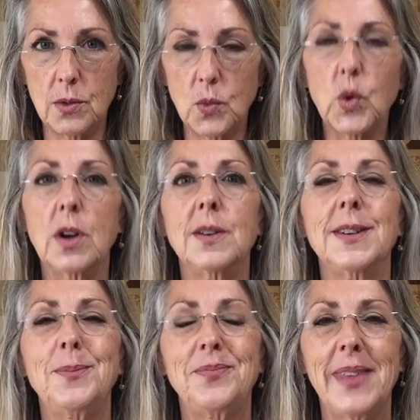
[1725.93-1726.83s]
world.
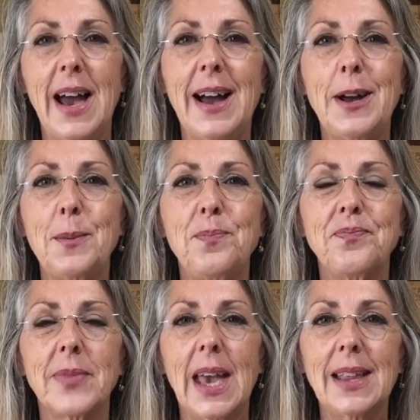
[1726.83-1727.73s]
And
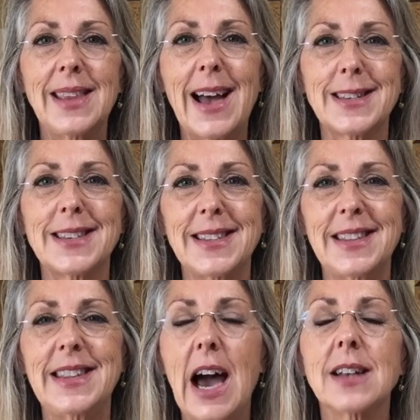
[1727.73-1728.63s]

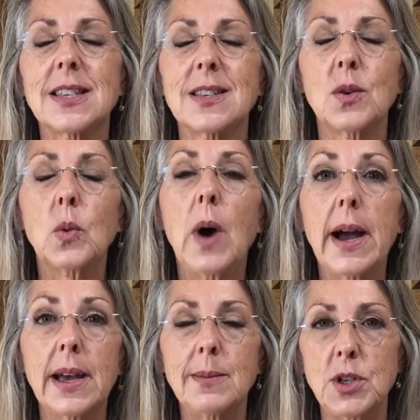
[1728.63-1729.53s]
that's why
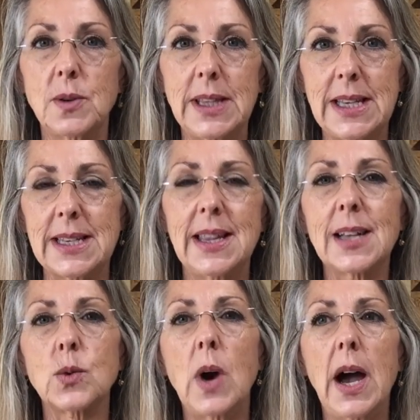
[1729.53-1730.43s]
I'm doing these. And
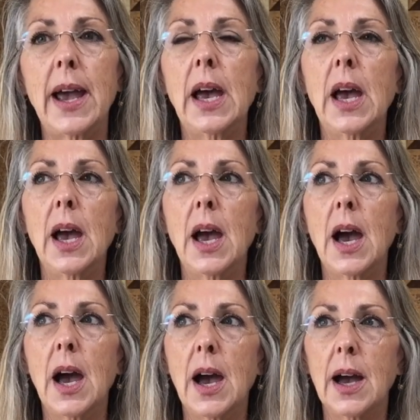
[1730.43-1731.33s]
that's why
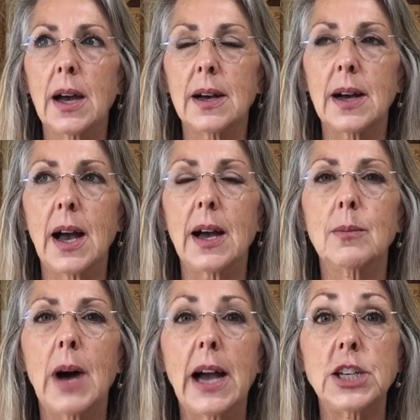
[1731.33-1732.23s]

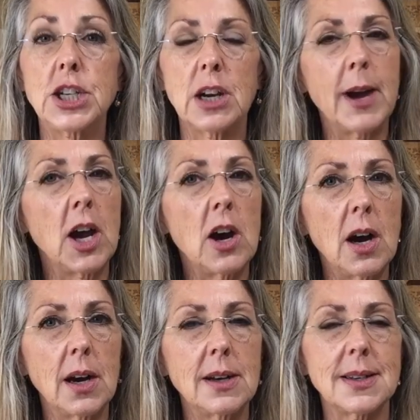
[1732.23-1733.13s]
I share my
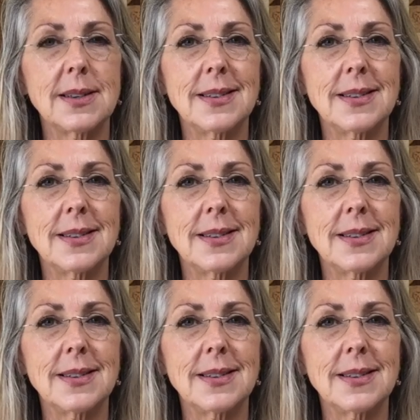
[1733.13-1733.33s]
heart.